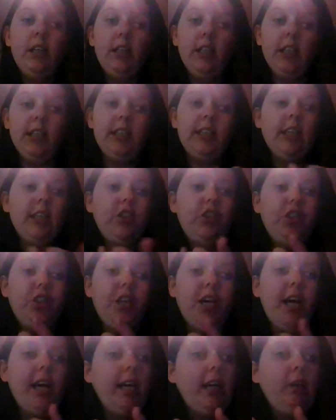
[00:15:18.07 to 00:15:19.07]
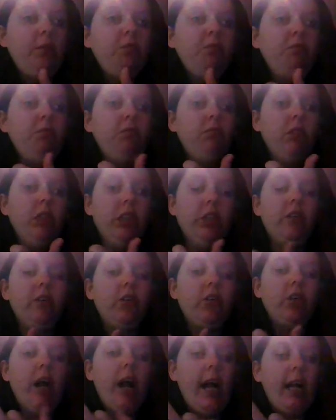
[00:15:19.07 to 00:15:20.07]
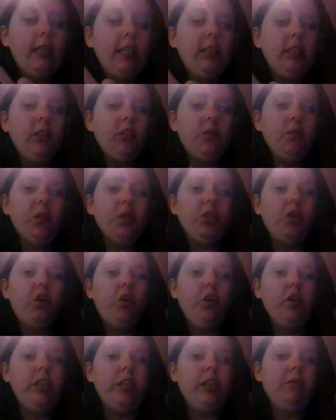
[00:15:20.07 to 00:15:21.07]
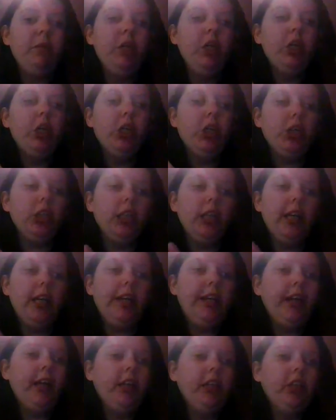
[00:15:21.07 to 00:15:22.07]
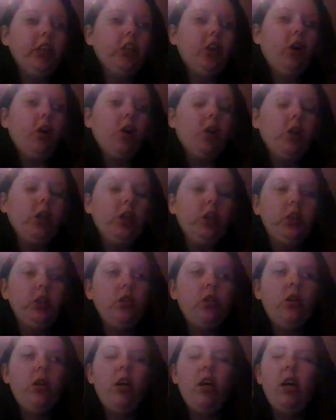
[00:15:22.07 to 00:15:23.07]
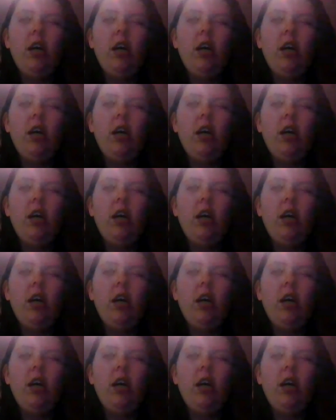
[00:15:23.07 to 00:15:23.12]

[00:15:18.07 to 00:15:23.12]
that says your name, your address, someone to call an emergency, and your doctor's.